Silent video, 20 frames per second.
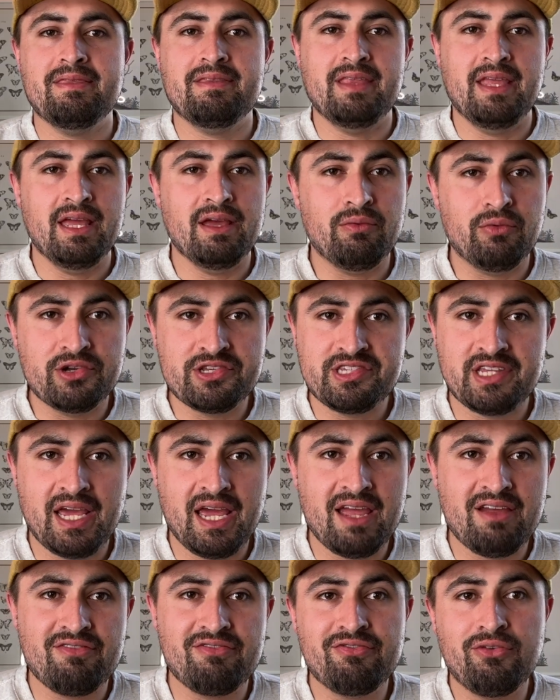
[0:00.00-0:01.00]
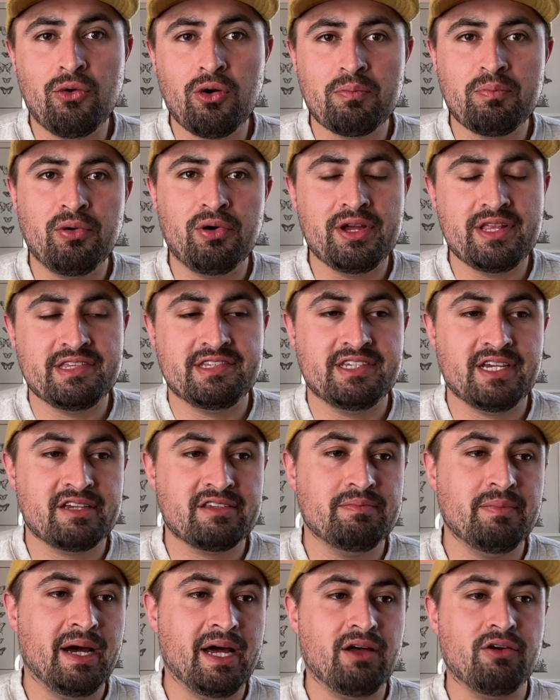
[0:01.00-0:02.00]
It was a
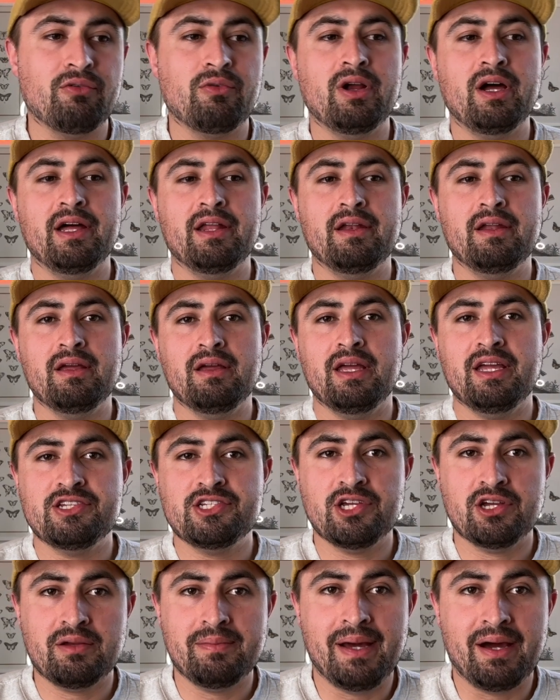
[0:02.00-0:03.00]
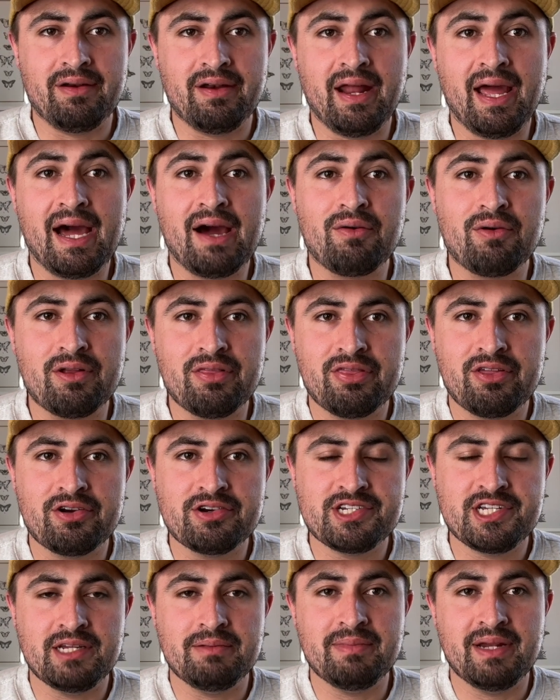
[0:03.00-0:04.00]
4.6 mile run. It took about an hour and
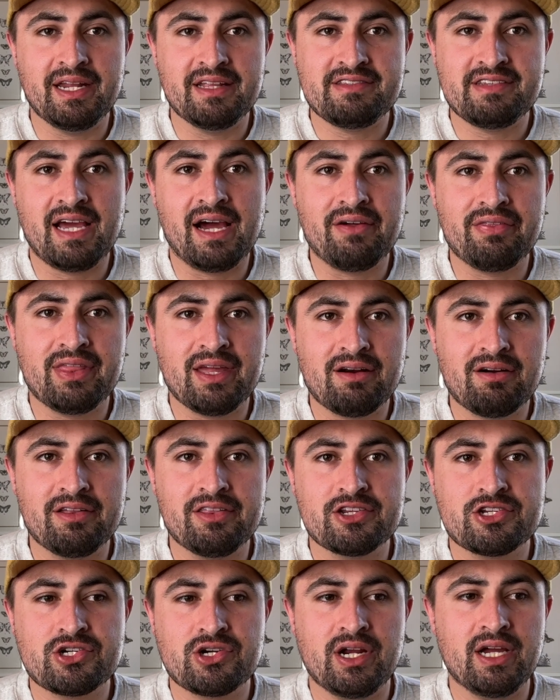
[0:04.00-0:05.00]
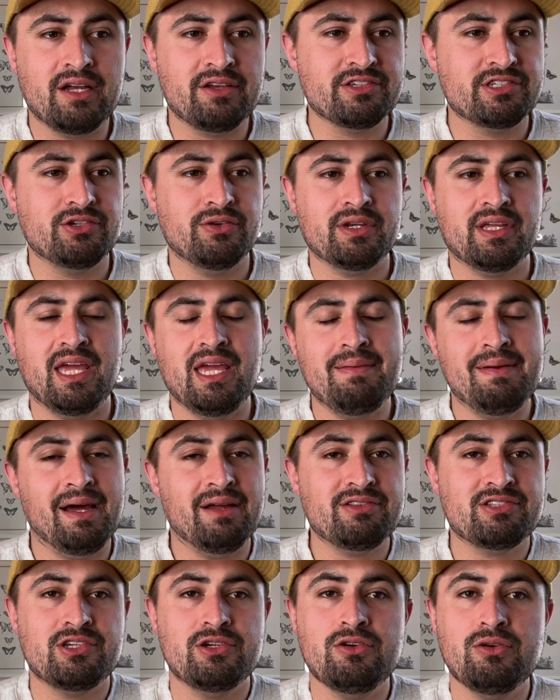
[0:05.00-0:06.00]
13 minutes out there on the trails, so it came
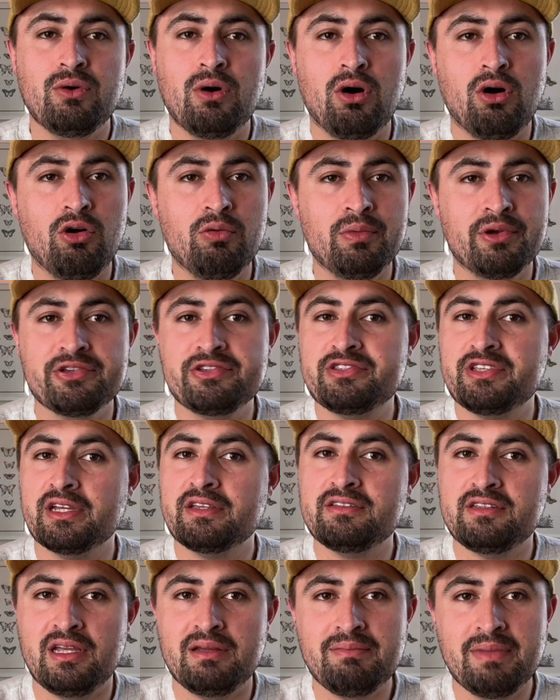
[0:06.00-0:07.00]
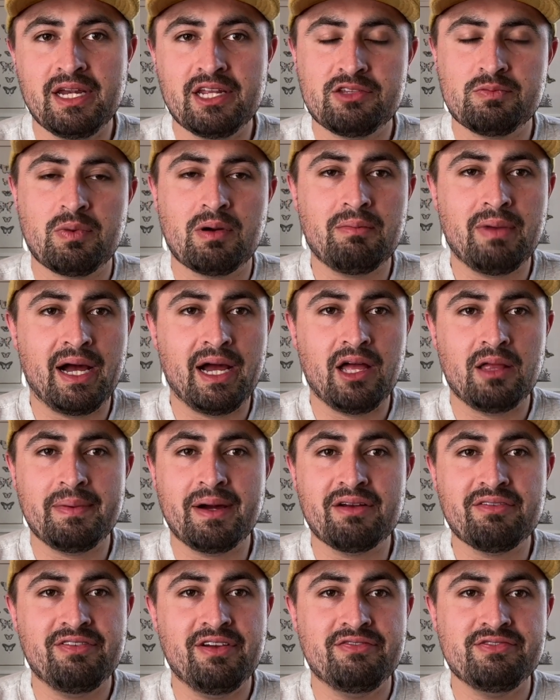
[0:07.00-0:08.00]
out to almost 16 minutes per mile,
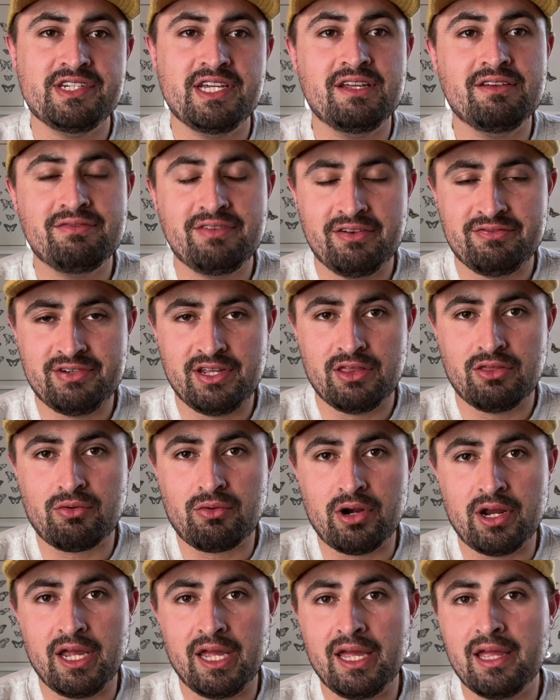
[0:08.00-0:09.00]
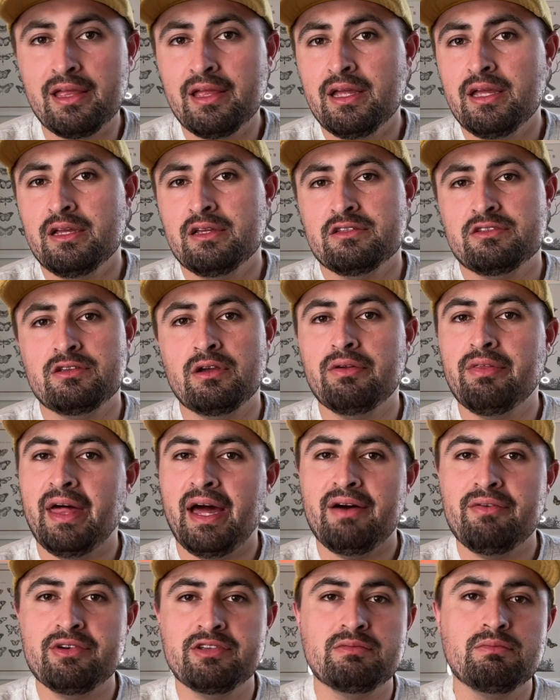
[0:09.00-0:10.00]
about 15.53. So
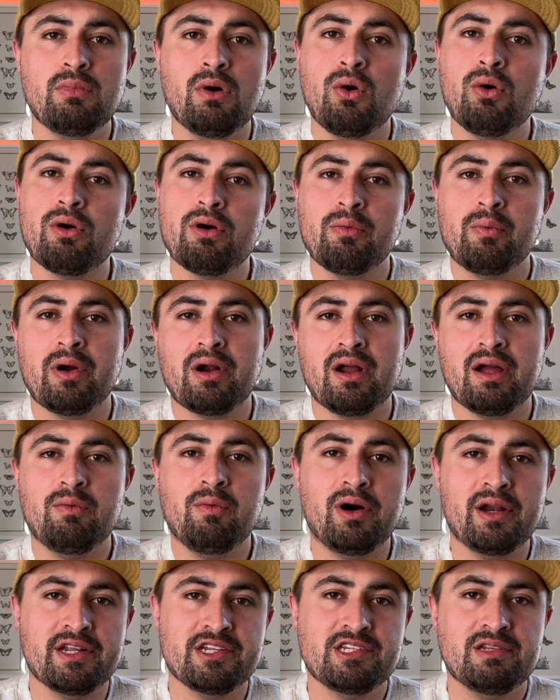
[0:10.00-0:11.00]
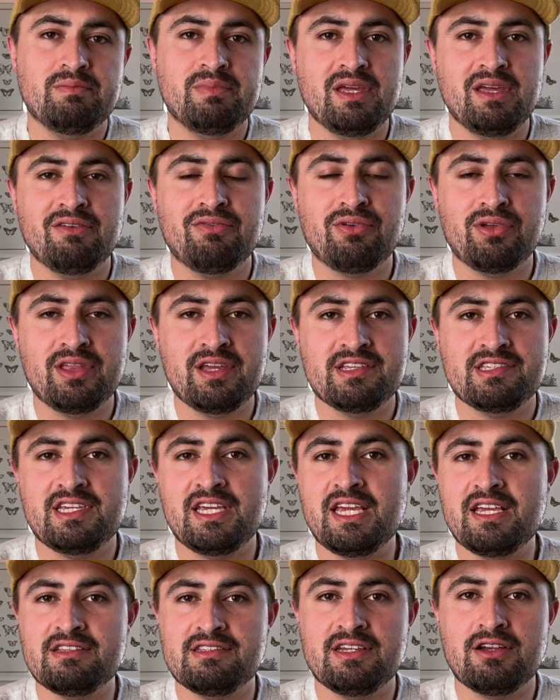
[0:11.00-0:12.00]
that was more where I wanted to be for these
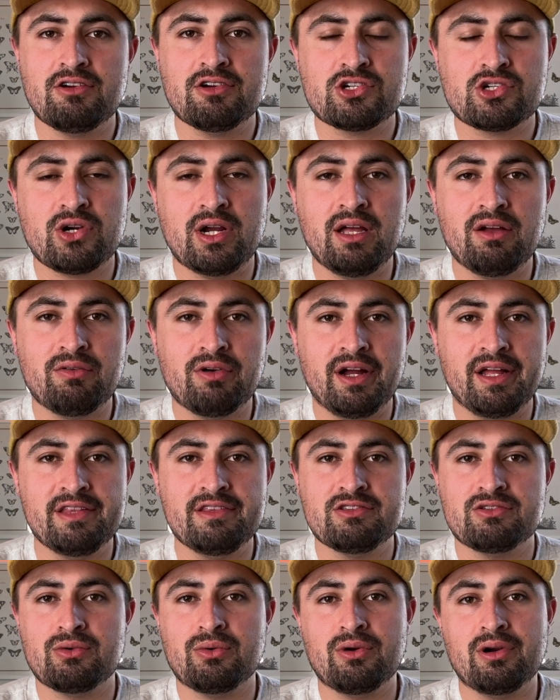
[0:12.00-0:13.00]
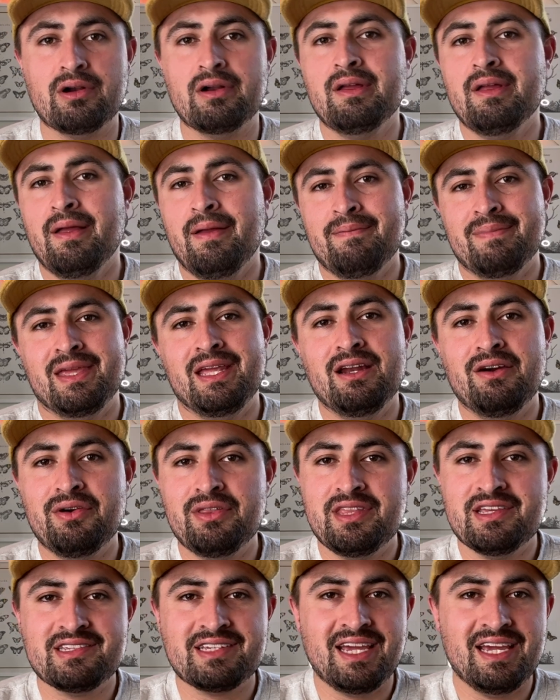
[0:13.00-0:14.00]
easier trail runs, or, you know, in
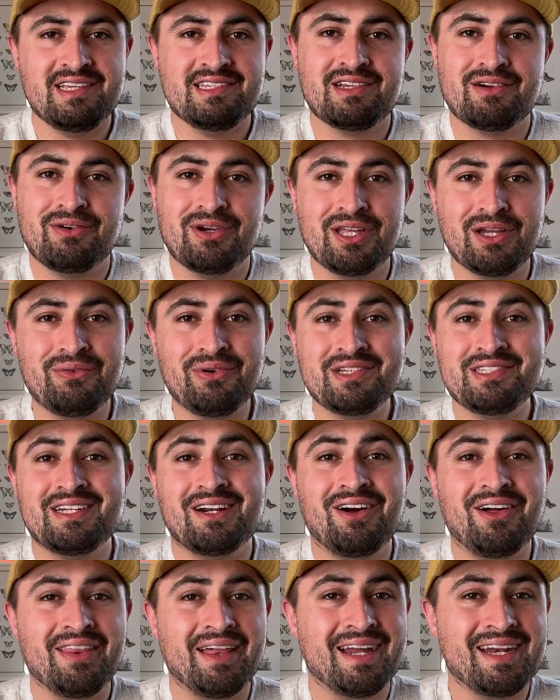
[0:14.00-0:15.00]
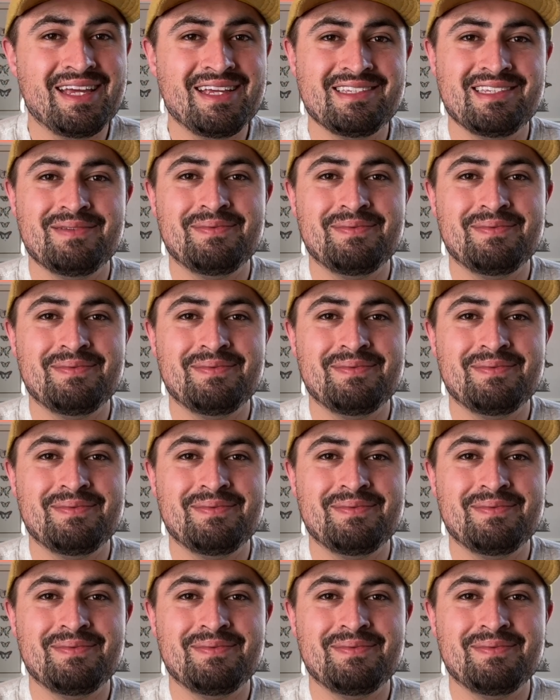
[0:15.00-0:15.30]
this case, it really wasn't all that easy